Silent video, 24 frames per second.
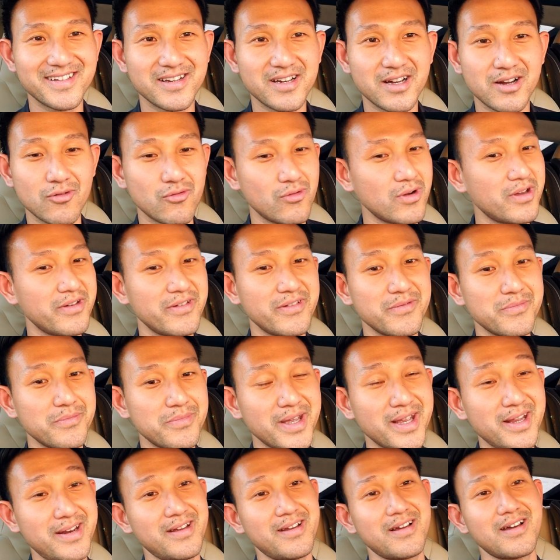We're even
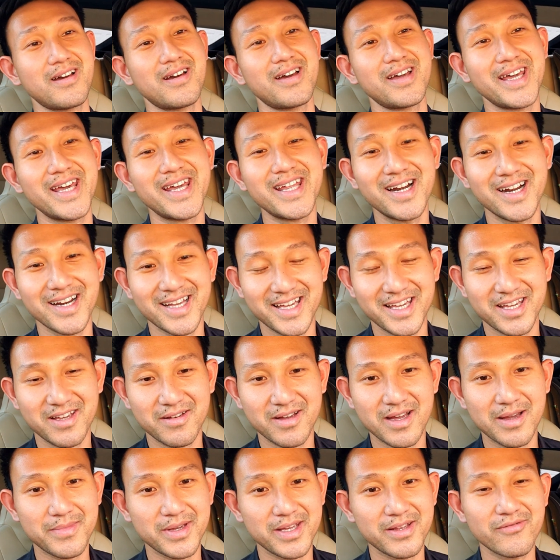beating Italy.
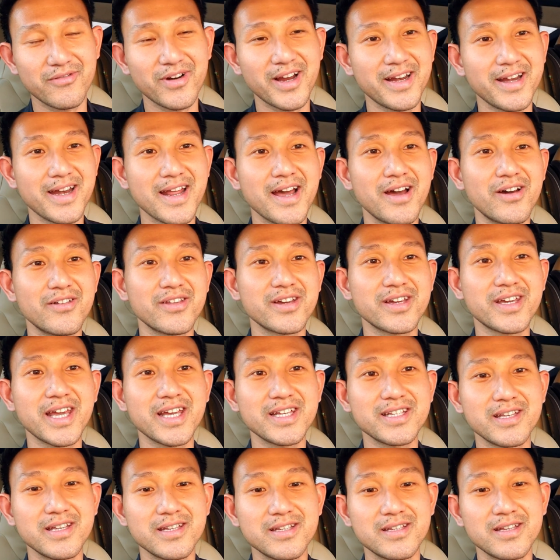I mean, right now the
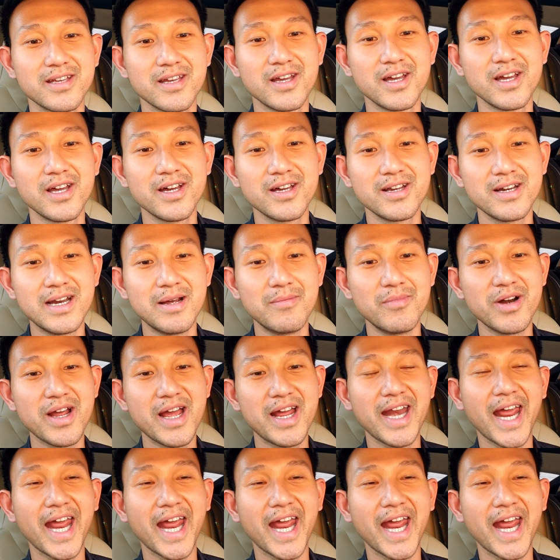cases number at